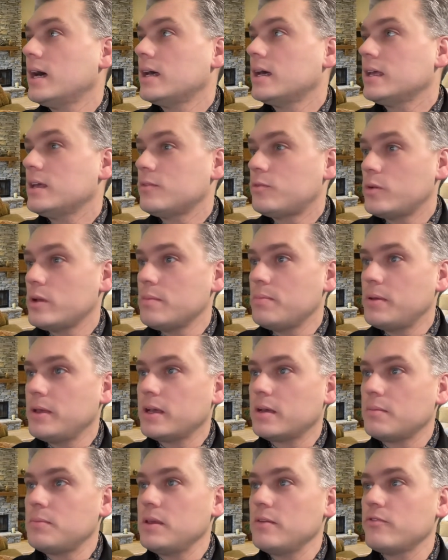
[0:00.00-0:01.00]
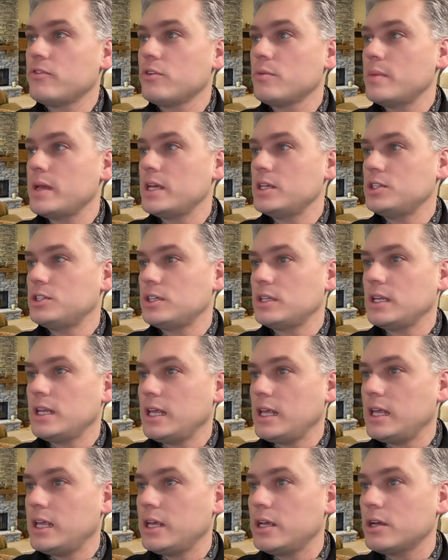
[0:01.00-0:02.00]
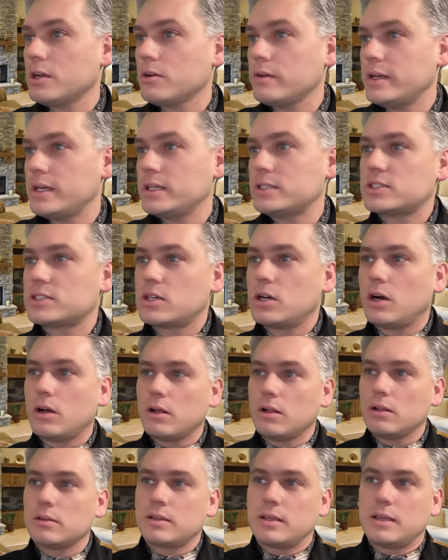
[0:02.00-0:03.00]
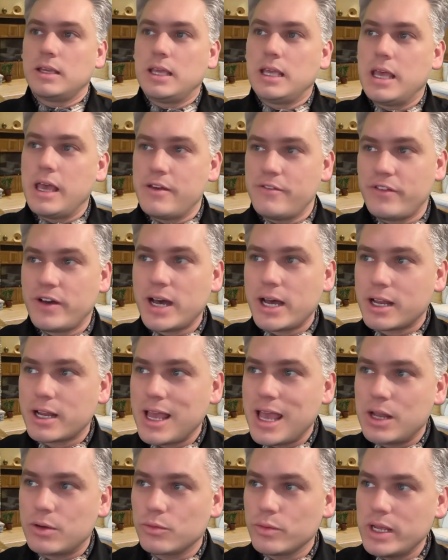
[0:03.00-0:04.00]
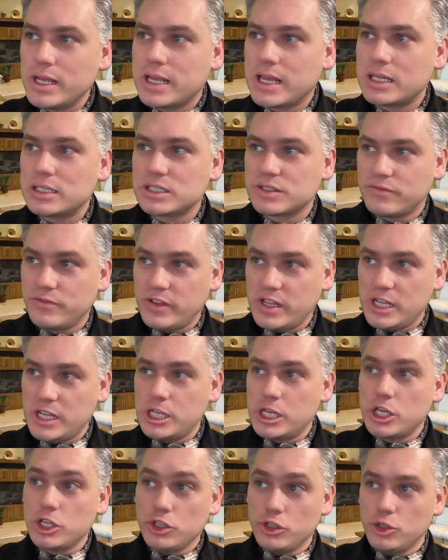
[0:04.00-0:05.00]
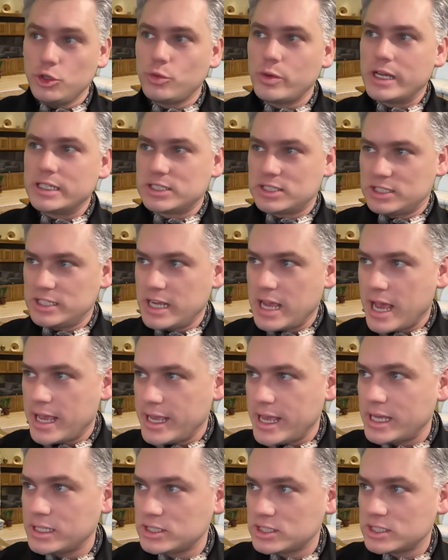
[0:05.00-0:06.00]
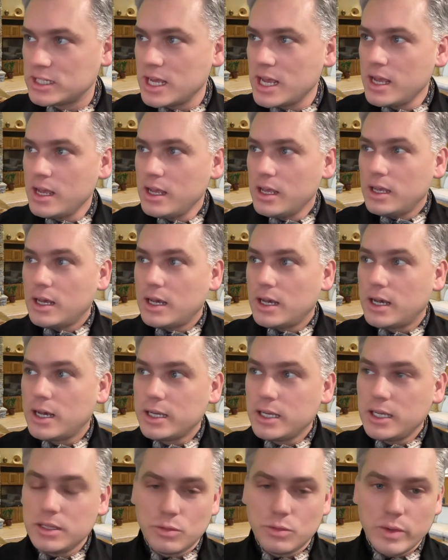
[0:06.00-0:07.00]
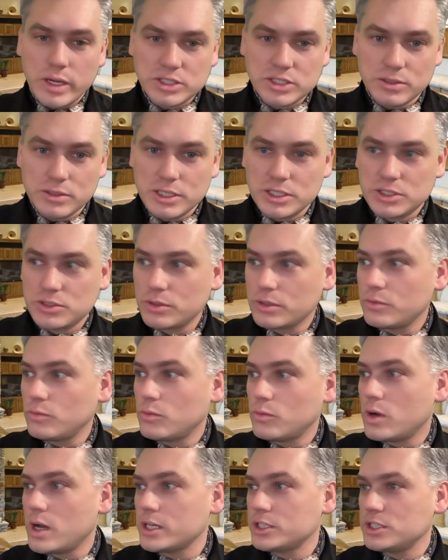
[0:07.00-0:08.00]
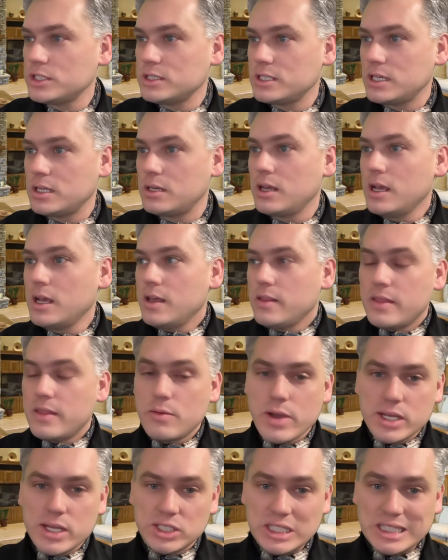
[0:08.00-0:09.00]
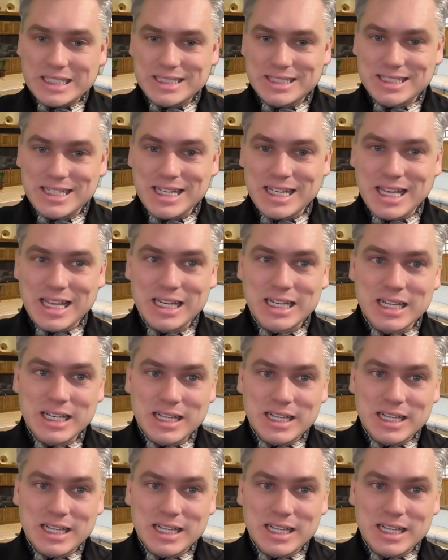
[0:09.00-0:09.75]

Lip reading: If we pick up the information here, it's called Guevara Enriquez v. USCIS in the Western District of Washington. They were actually seeking